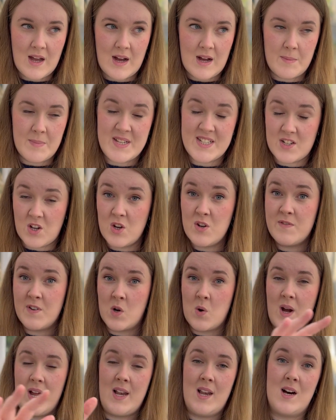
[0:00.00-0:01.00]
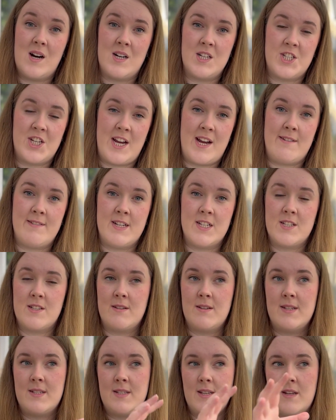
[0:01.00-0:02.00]
It's over quite a large area, so
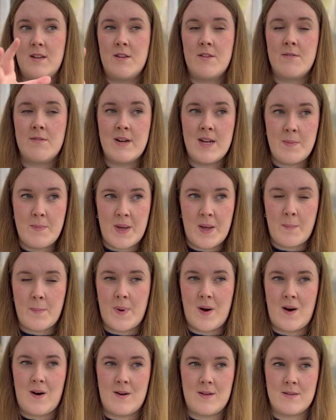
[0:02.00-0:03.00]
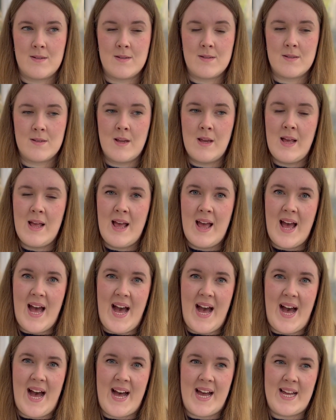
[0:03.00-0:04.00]
it's in 3 big barns
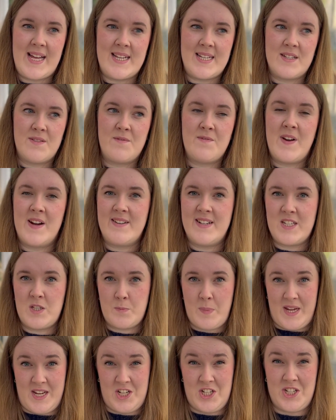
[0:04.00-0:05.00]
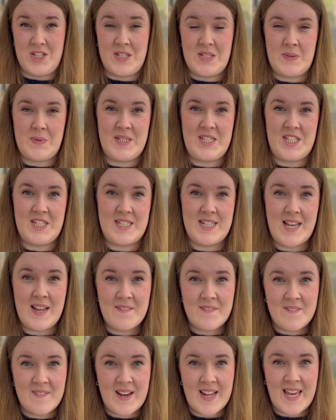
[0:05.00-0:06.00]
and very spacious, which is
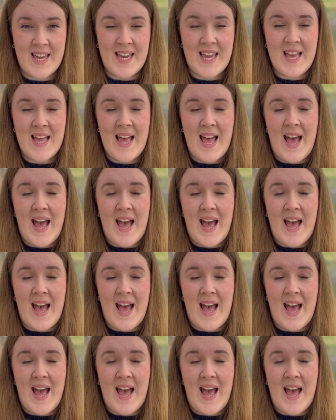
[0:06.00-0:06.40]
lovely.